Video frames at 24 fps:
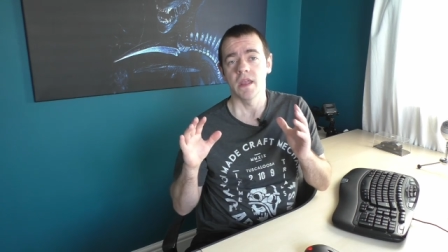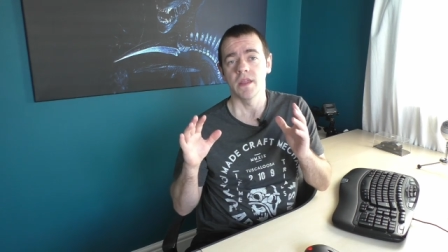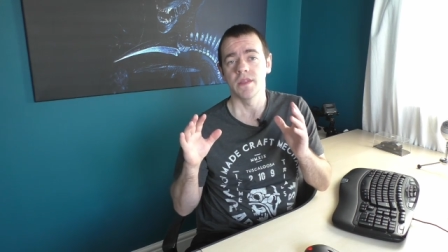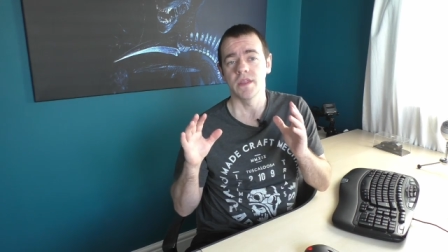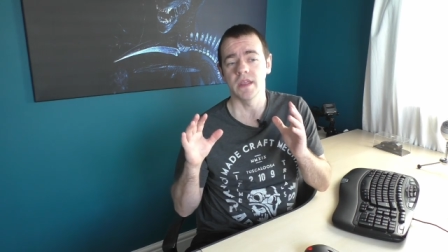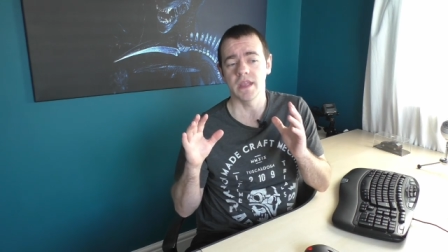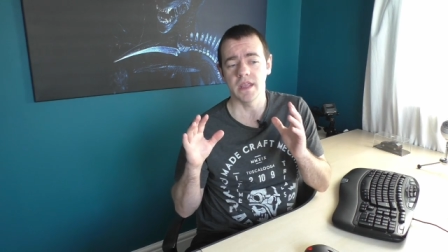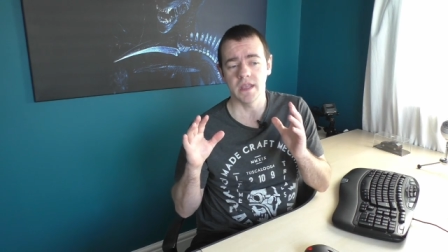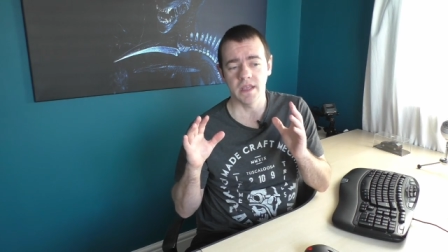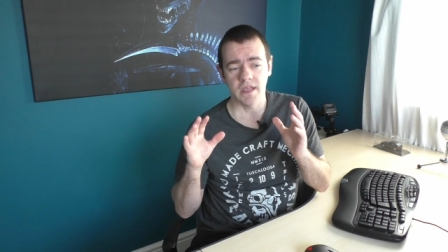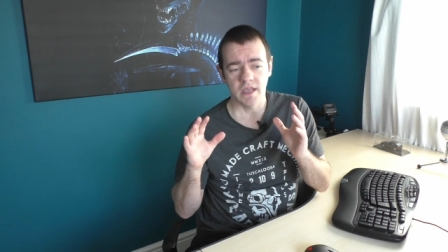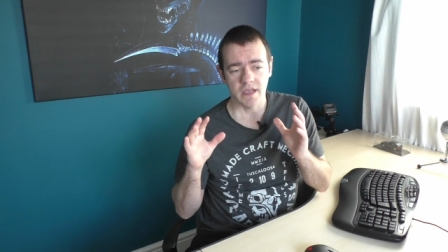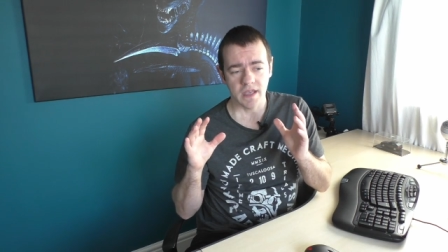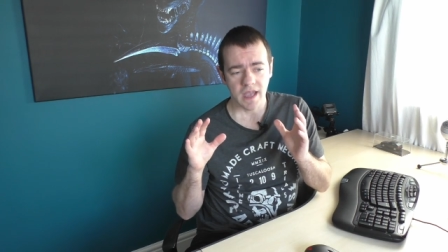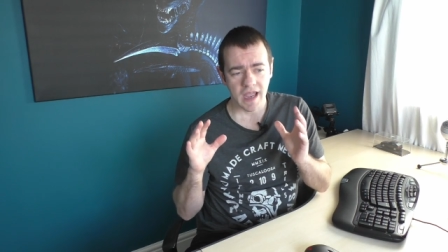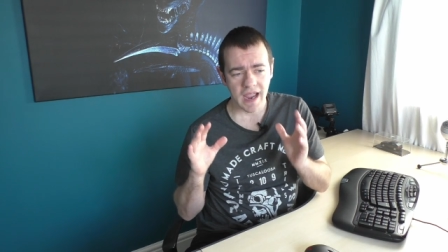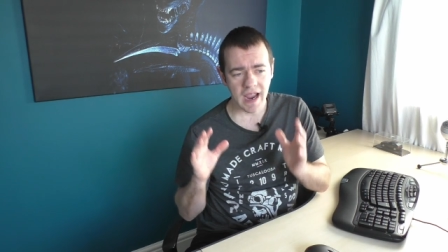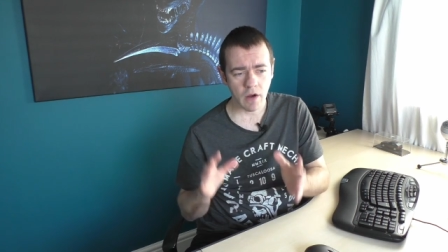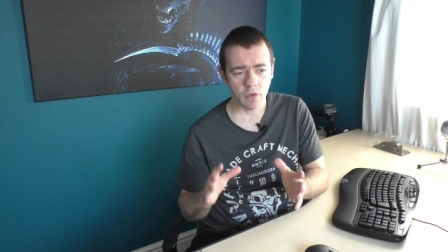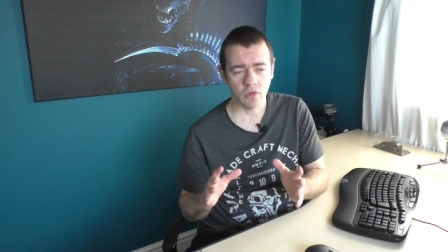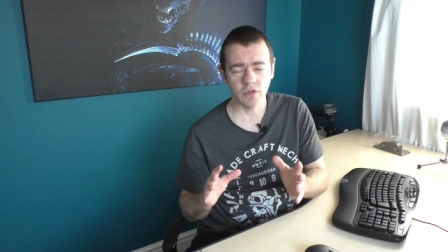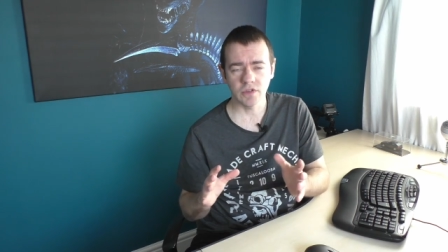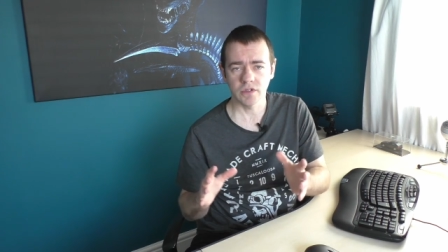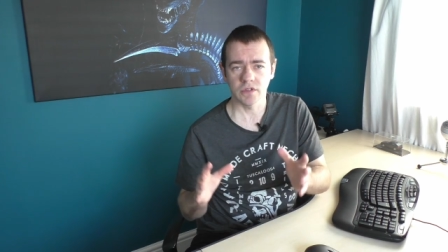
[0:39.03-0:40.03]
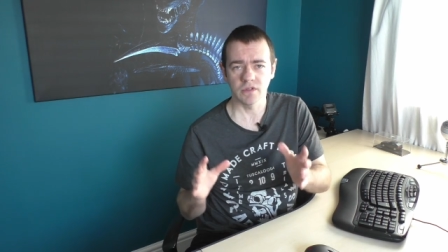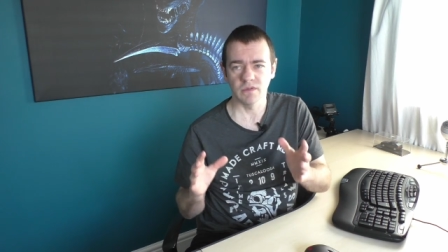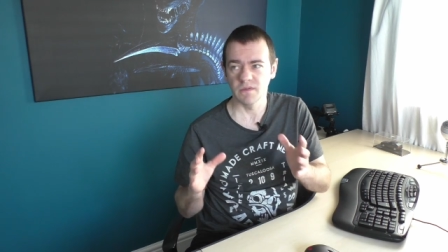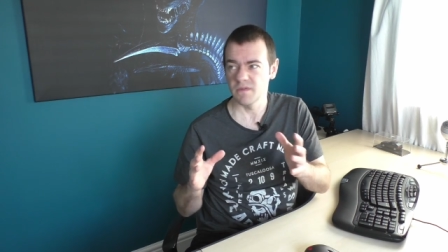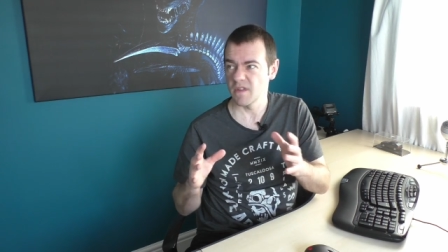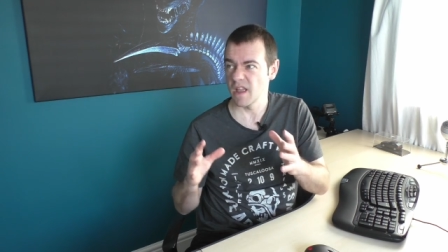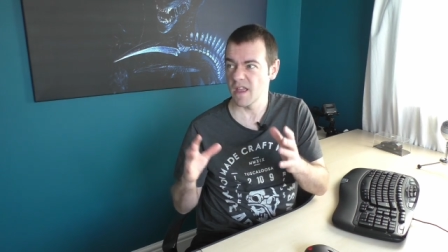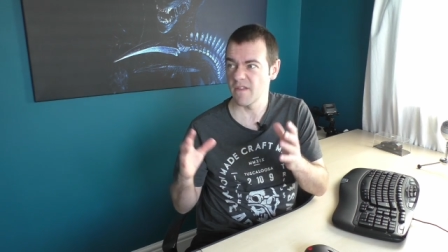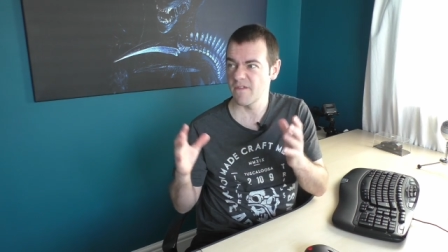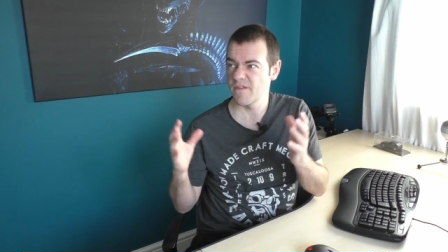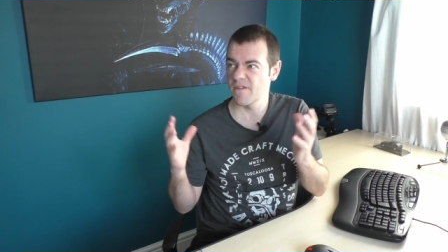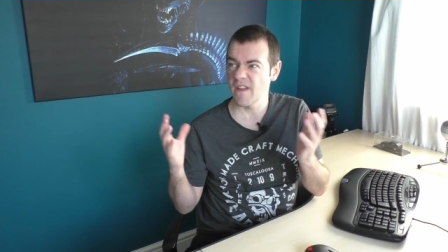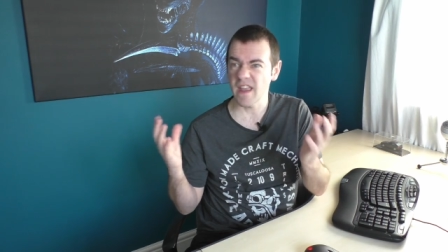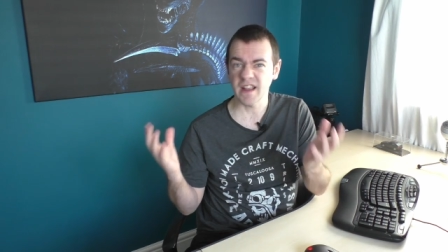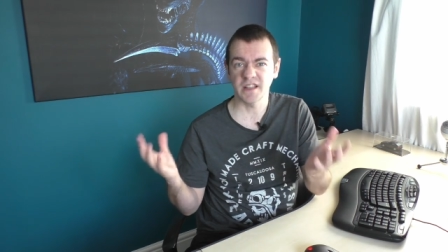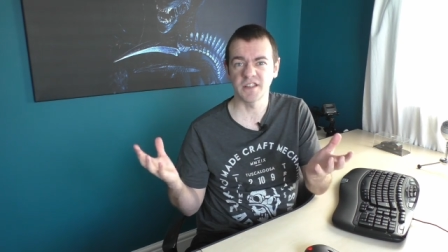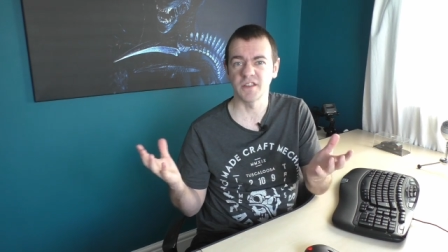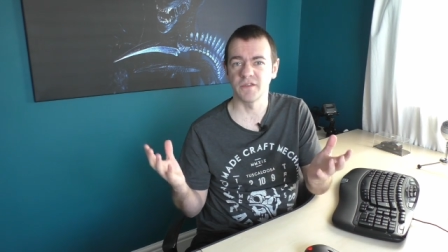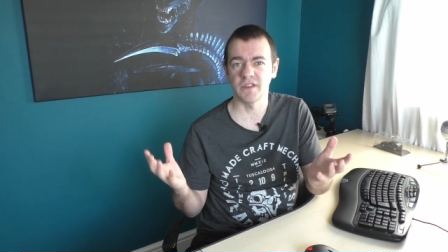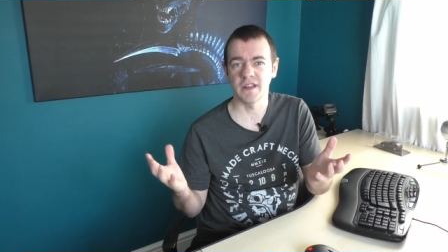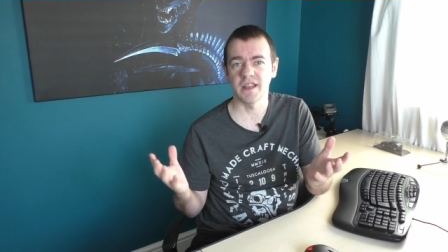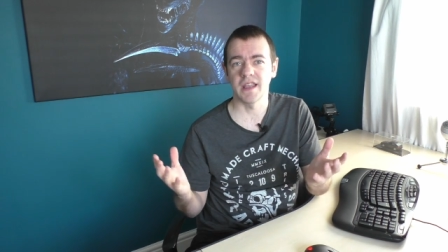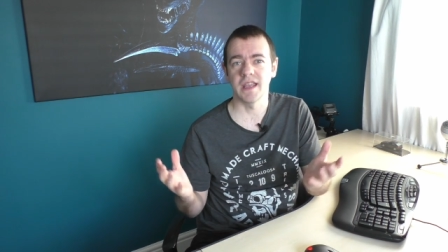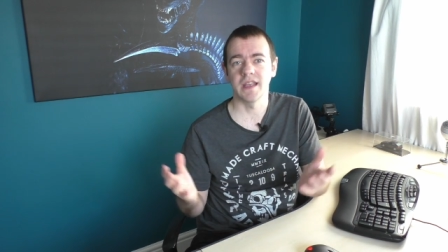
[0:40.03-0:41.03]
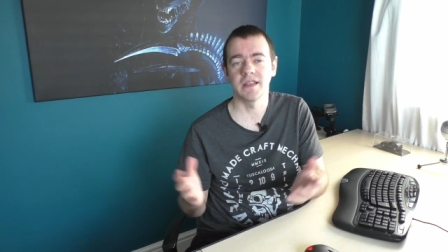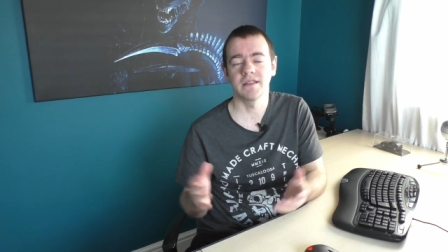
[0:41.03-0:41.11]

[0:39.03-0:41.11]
The house effectively